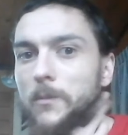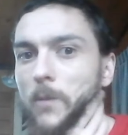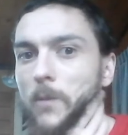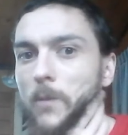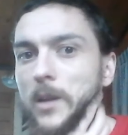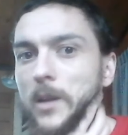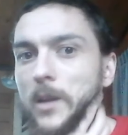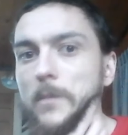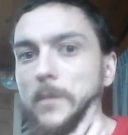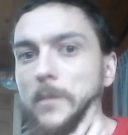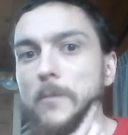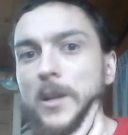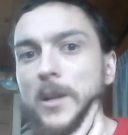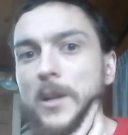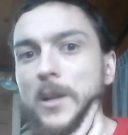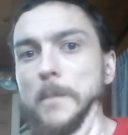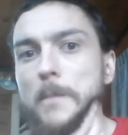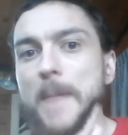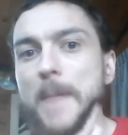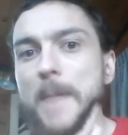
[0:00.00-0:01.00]
One of the one
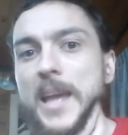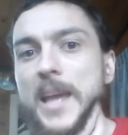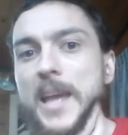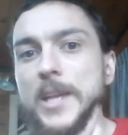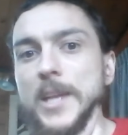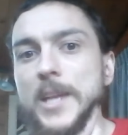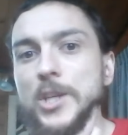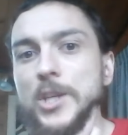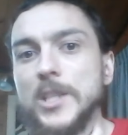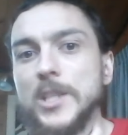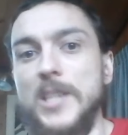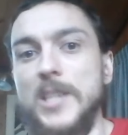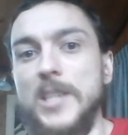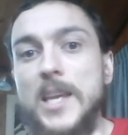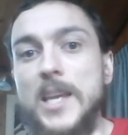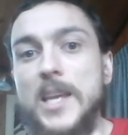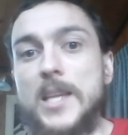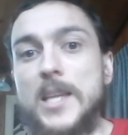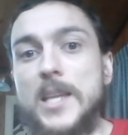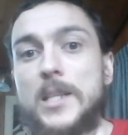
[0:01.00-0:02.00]
of the major
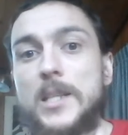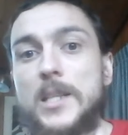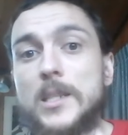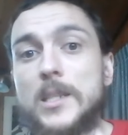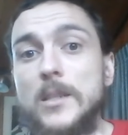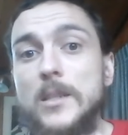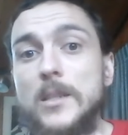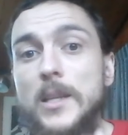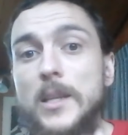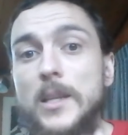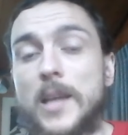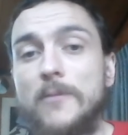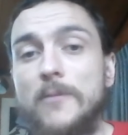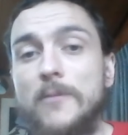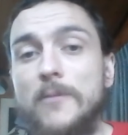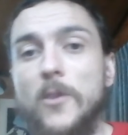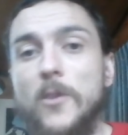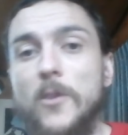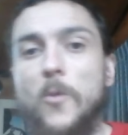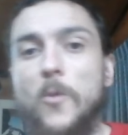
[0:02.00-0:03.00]
scenes in that
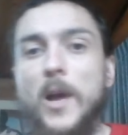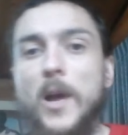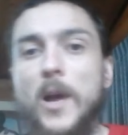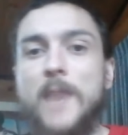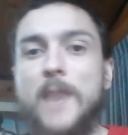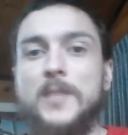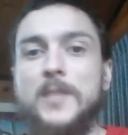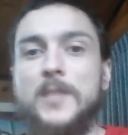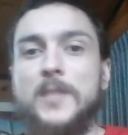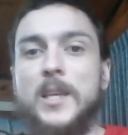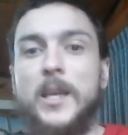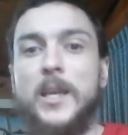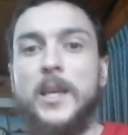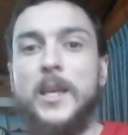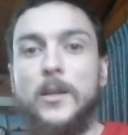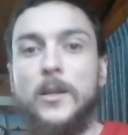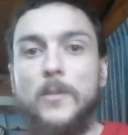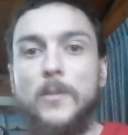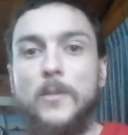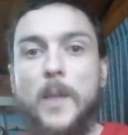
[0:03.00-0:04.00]
film where I have to
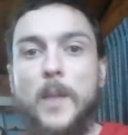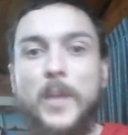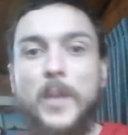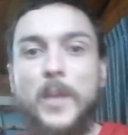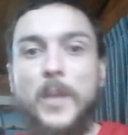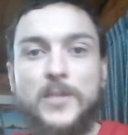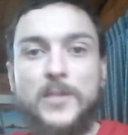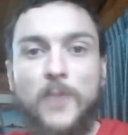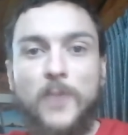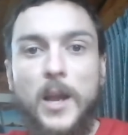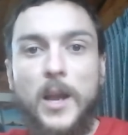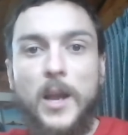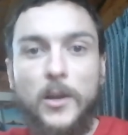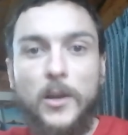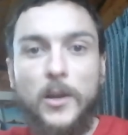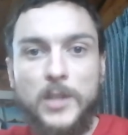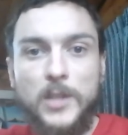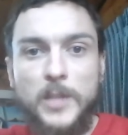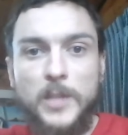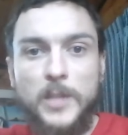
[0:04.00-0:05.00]
kill my best friend
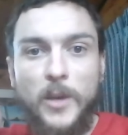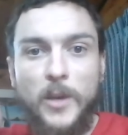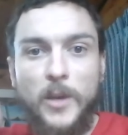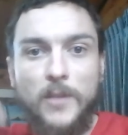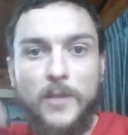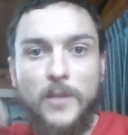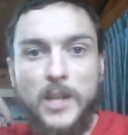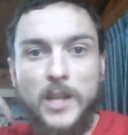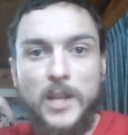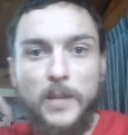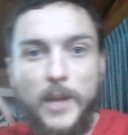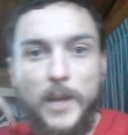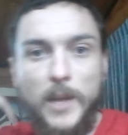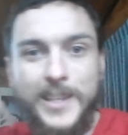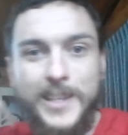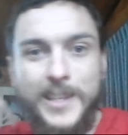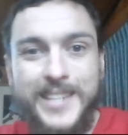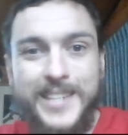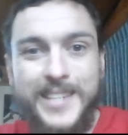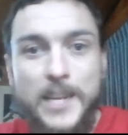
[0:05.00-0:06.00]
because he's being overtaken by
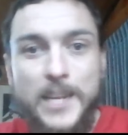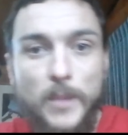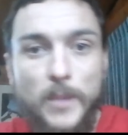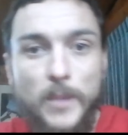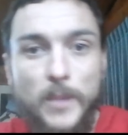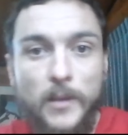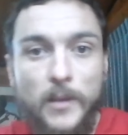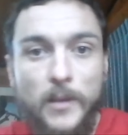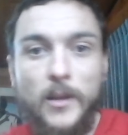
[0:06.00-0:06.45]
the demon.